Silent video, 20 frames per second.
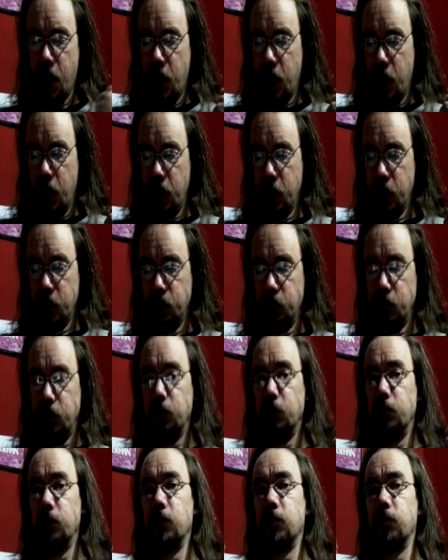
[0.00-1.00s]
Um,
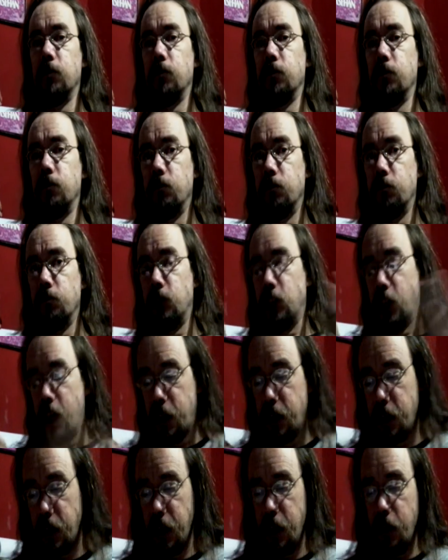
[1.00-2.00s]

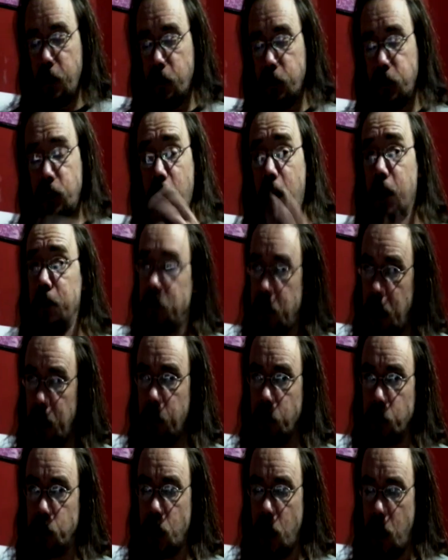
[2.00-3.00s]
Secondly, you've got
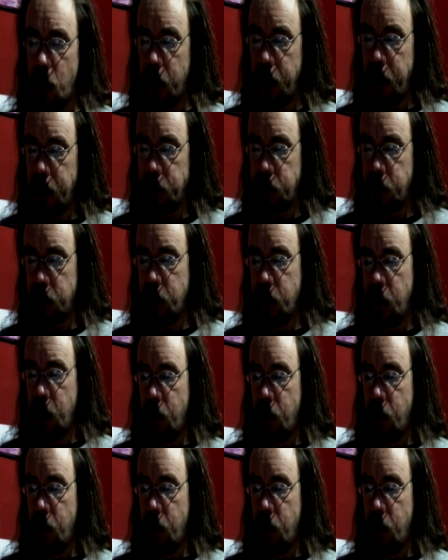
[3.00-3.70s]
timetable targets.